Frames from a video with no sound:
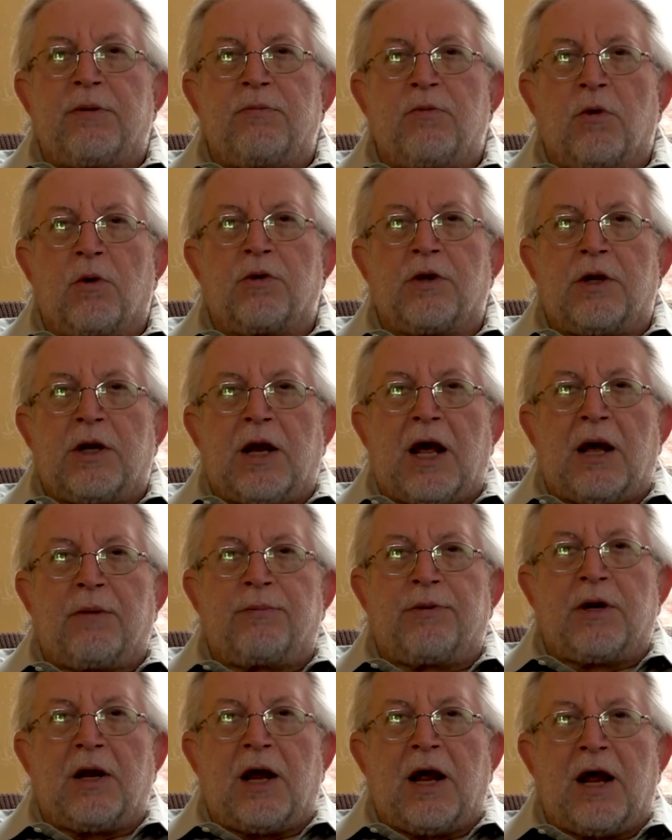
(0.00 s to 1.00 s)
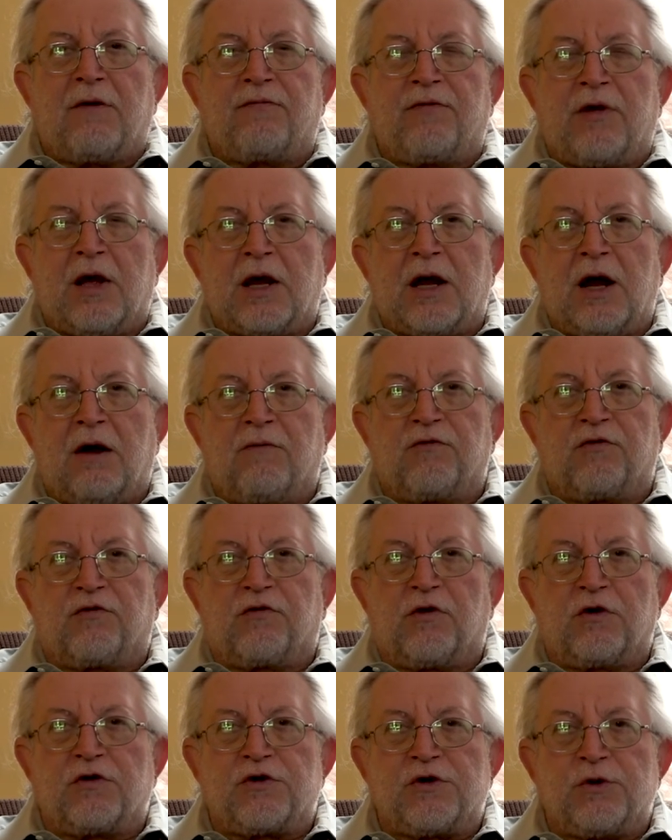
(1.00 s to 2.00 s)
more than happy to have that
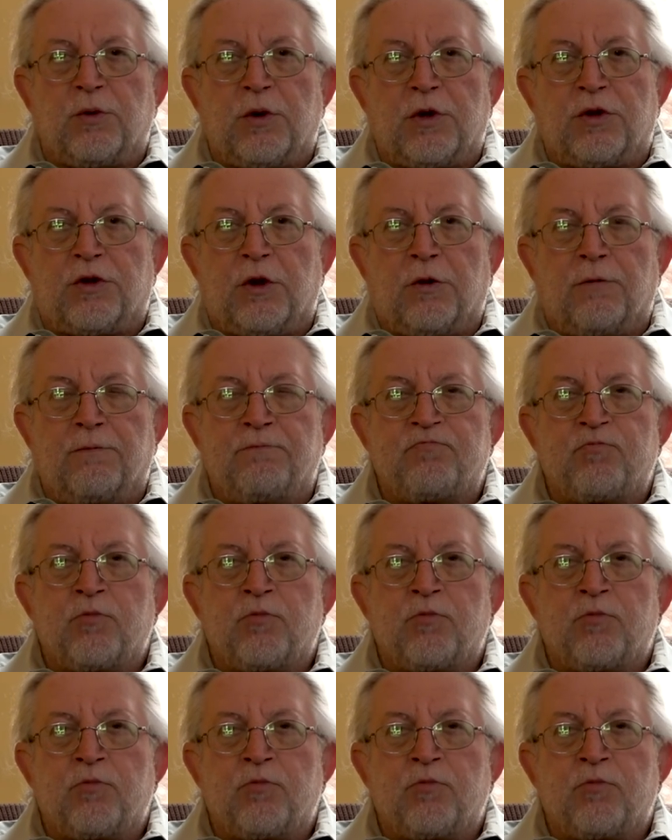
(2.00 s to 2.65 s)
conversation with you.